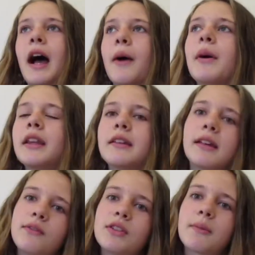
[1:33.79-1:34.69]
I wanted to
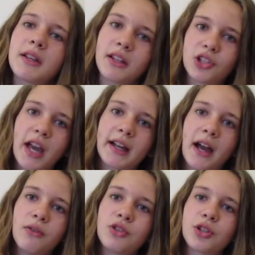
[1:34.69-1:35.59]
give you something to check out,